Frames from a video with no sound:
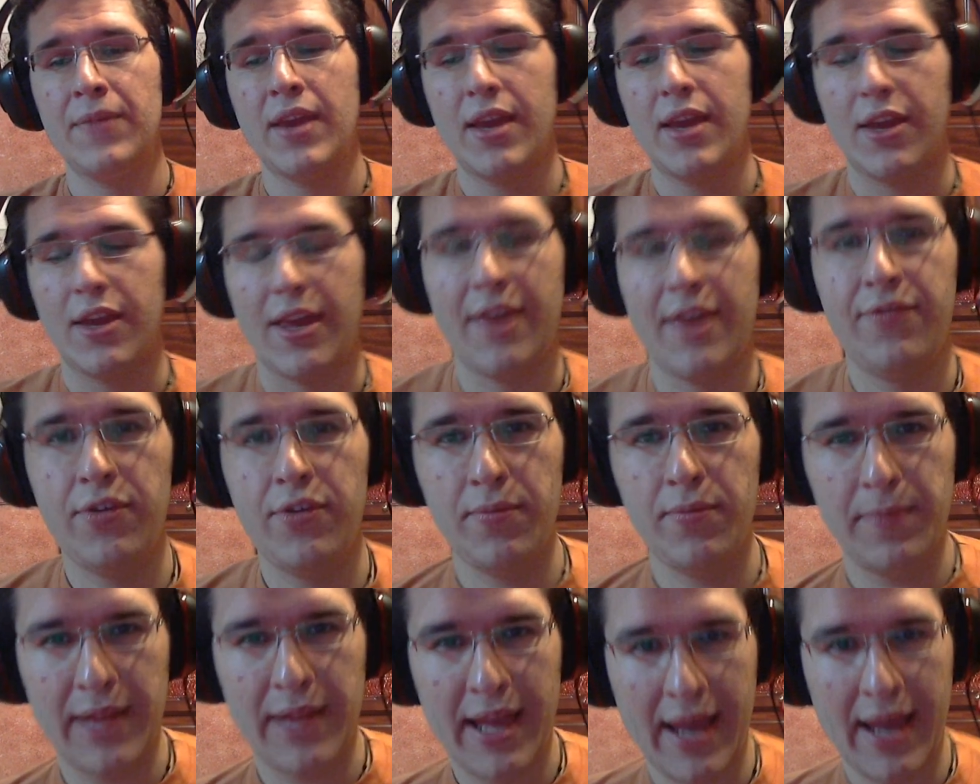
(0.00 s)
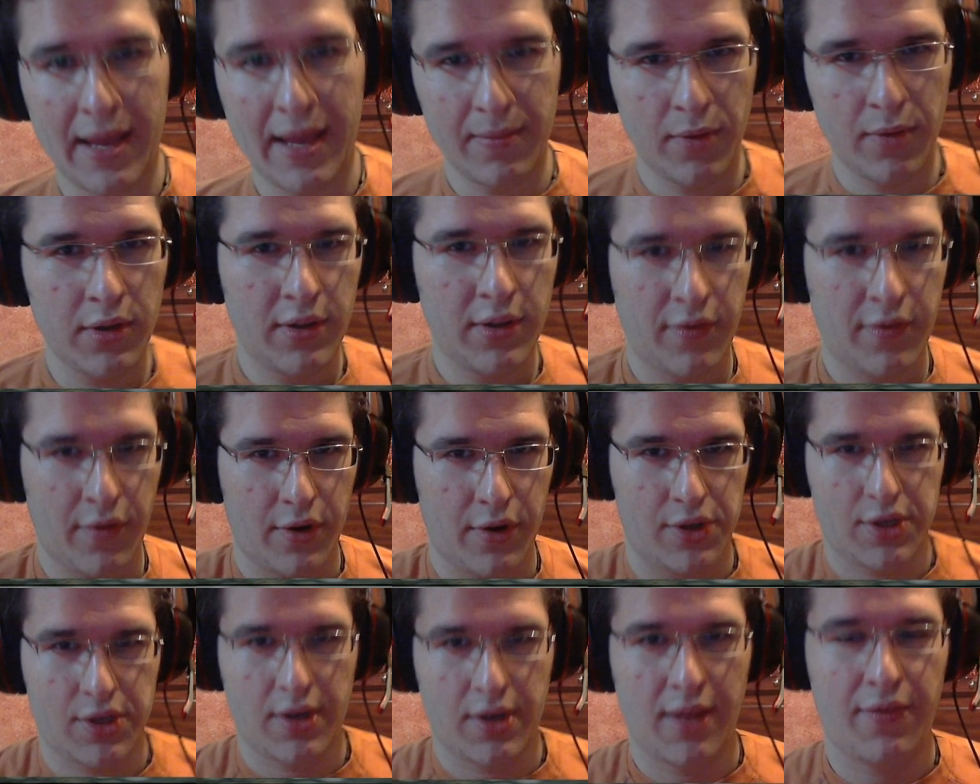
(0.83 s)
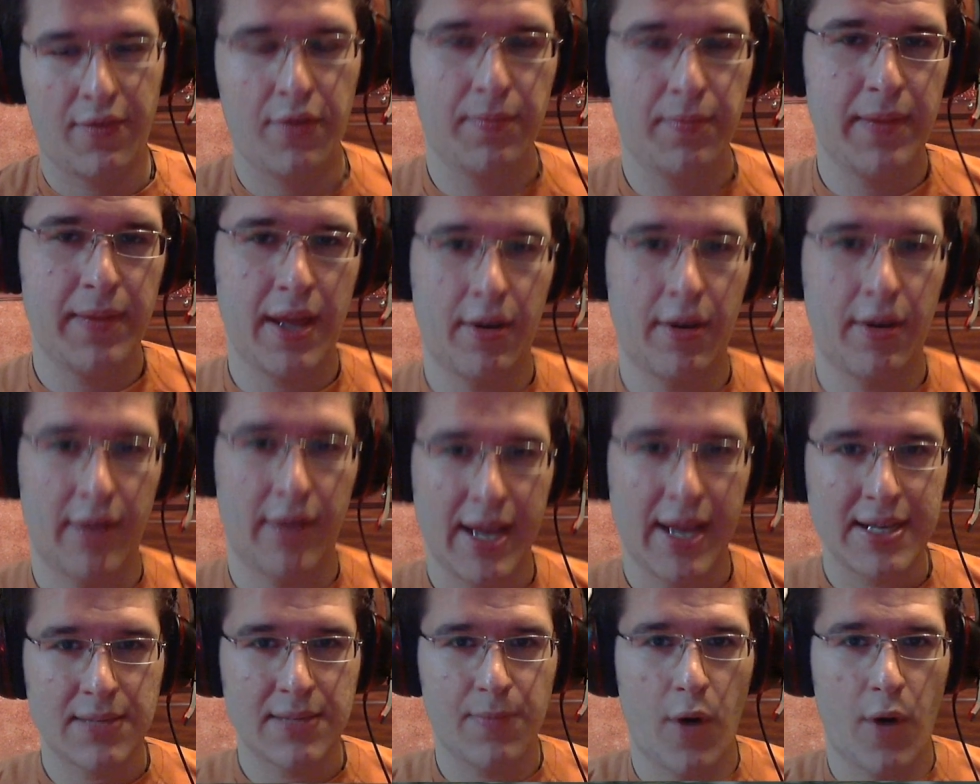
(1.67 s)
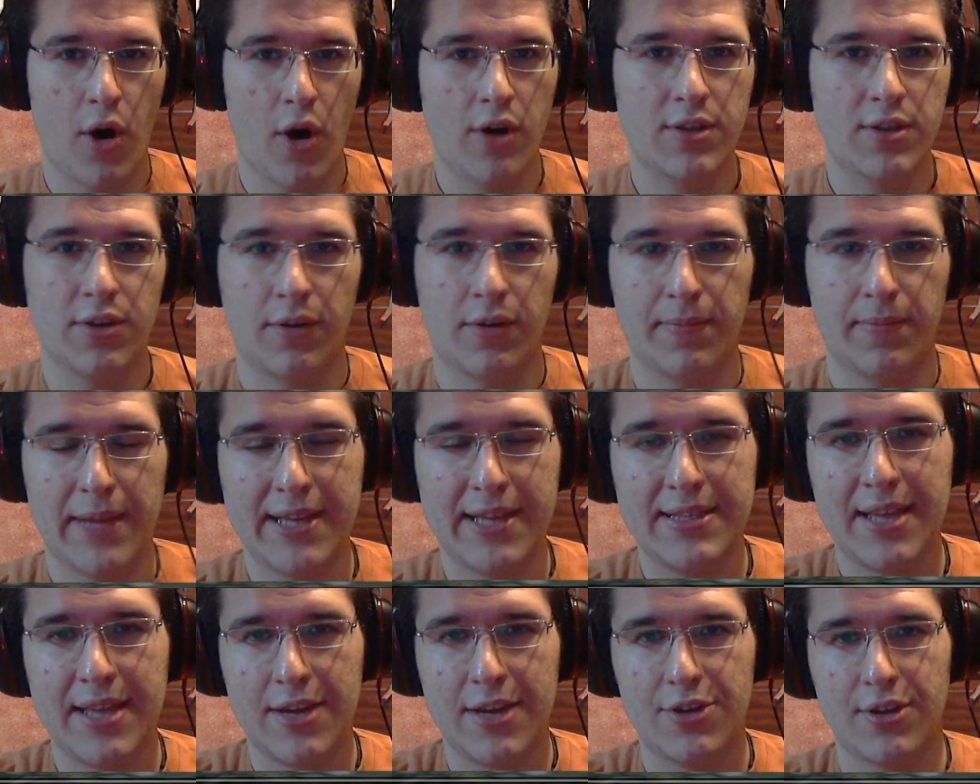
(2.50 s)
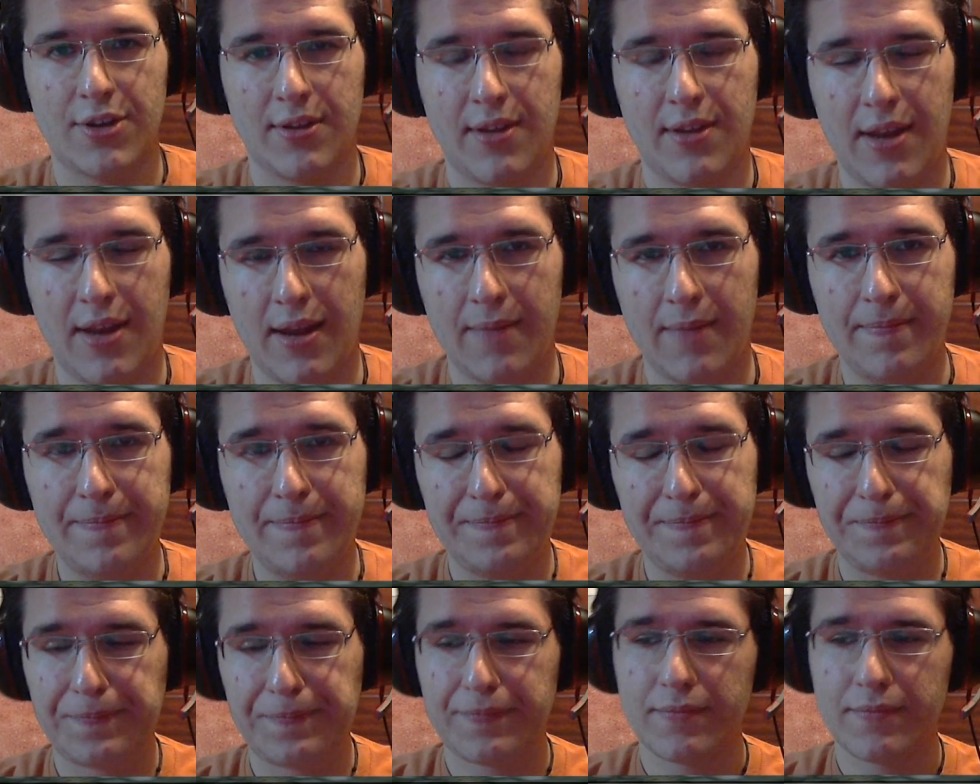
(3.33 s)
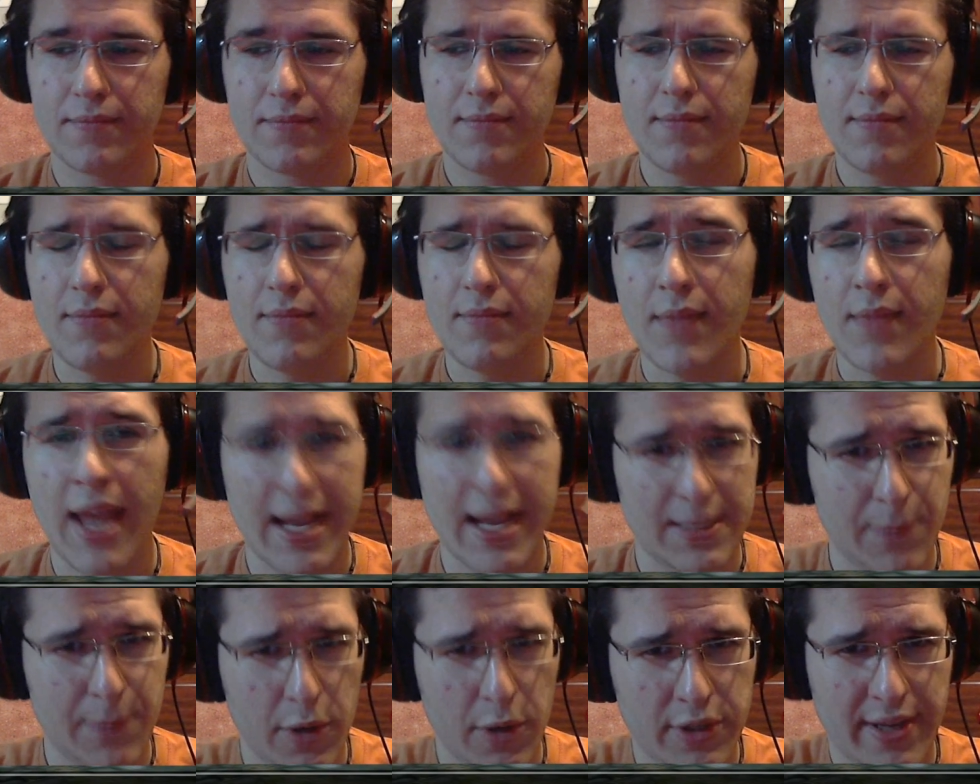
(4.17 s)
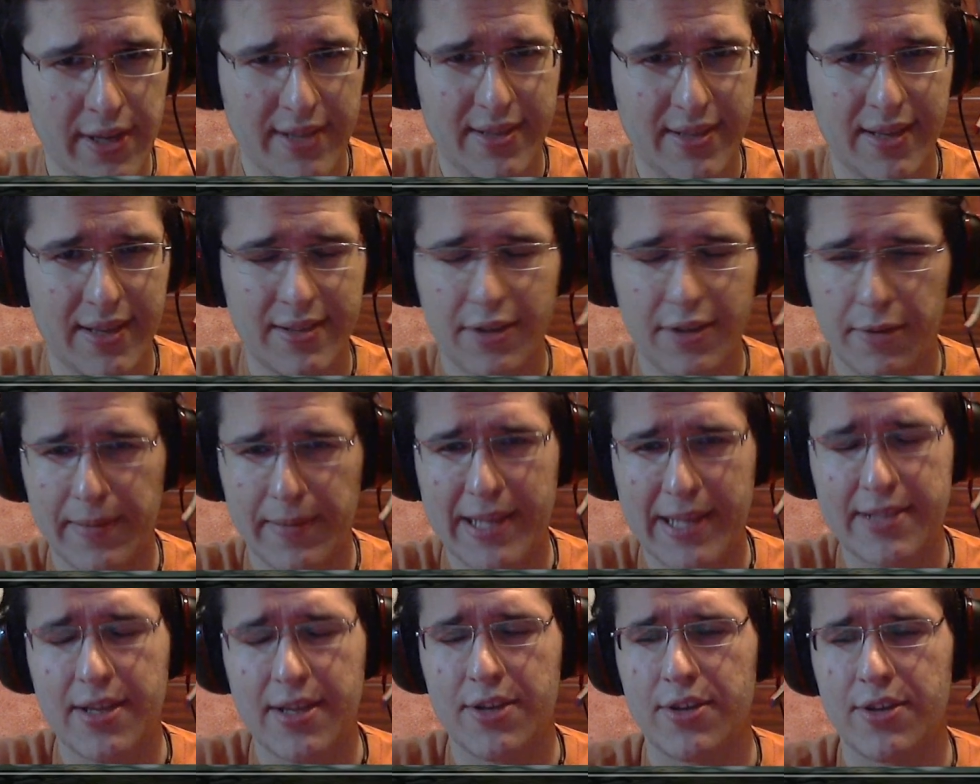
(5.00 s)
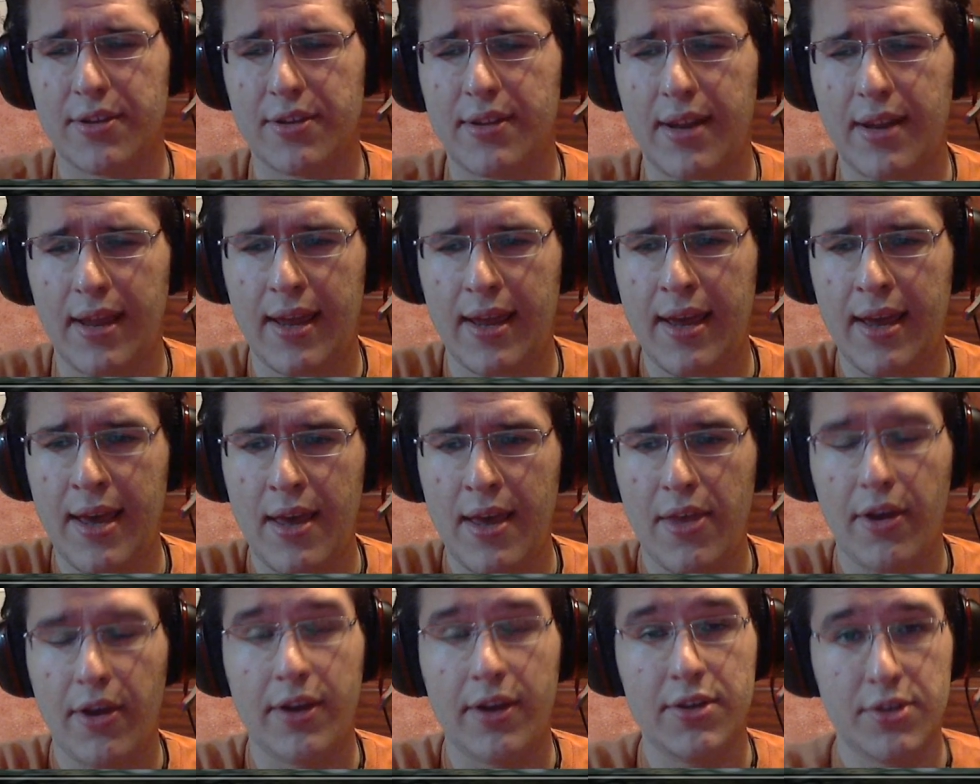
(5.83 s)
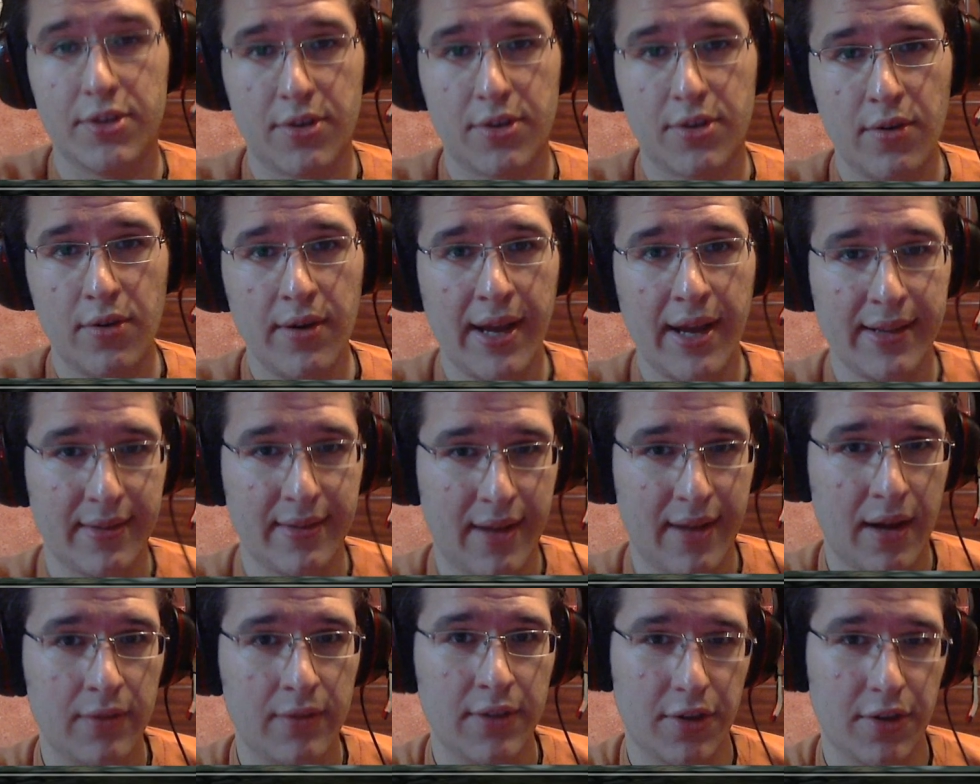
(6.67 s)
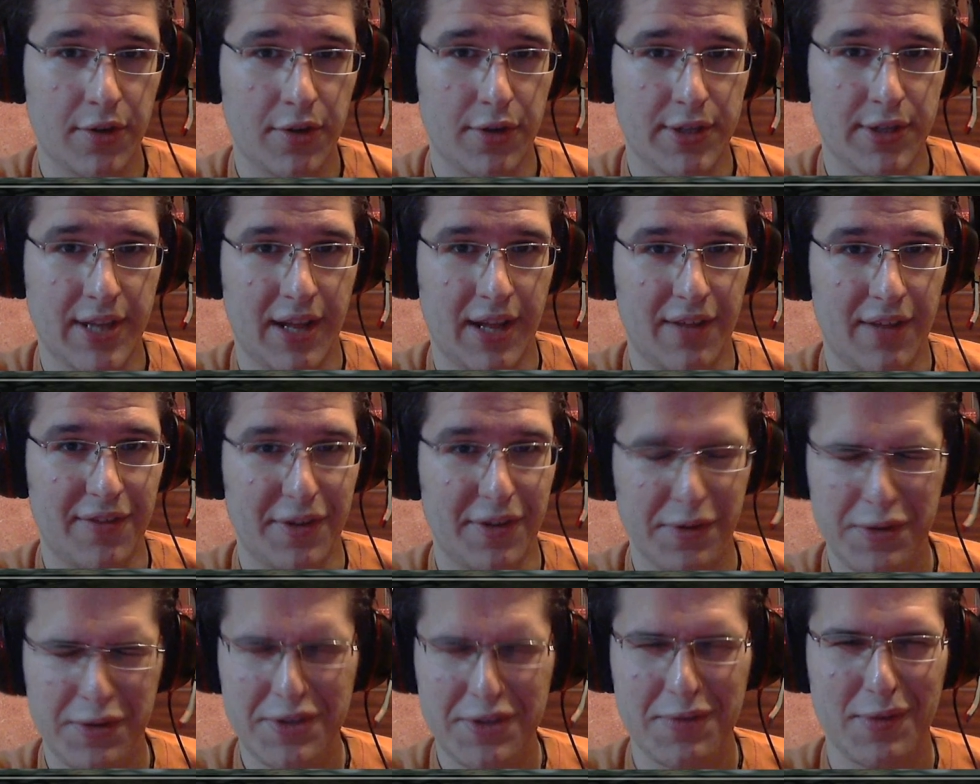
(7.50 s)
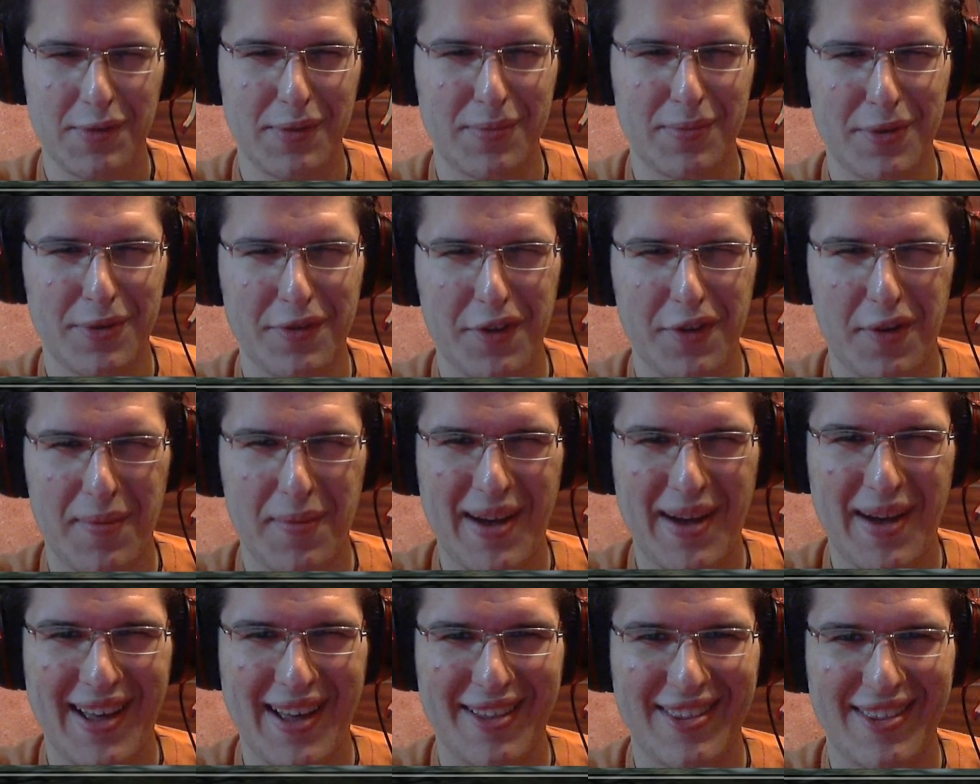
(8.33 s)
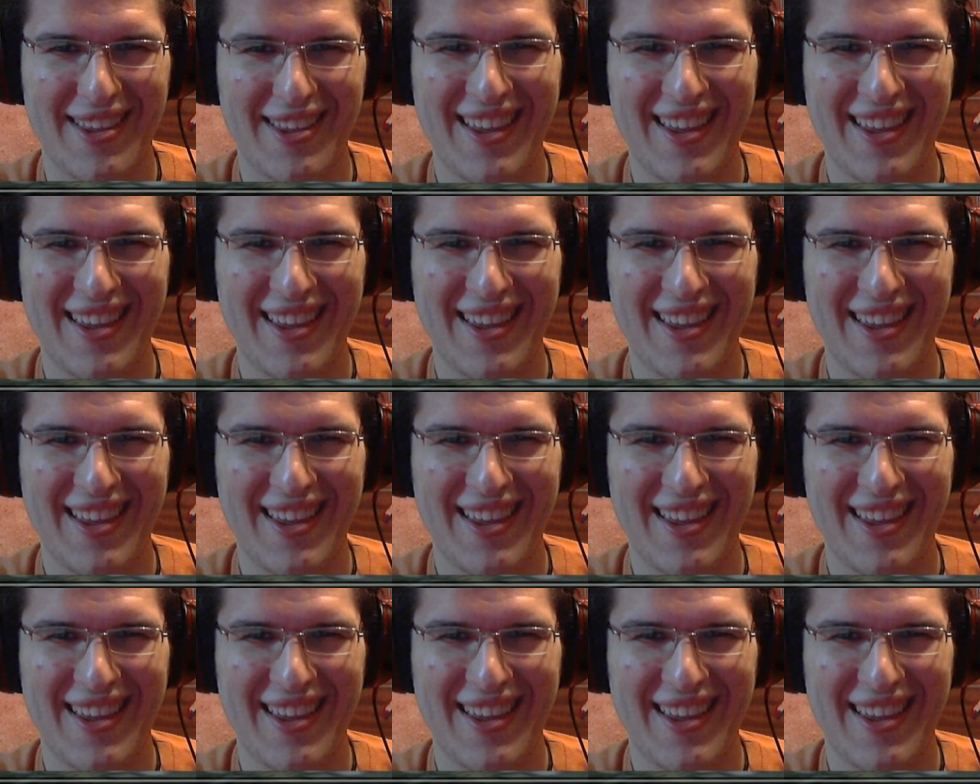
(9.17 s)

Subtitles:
if you play unmodded version, if you play on Xbox or PlayStation 3, Xbox 360 or PlayStation 3, you can just go ahead and count it yourself. It also will improve your math.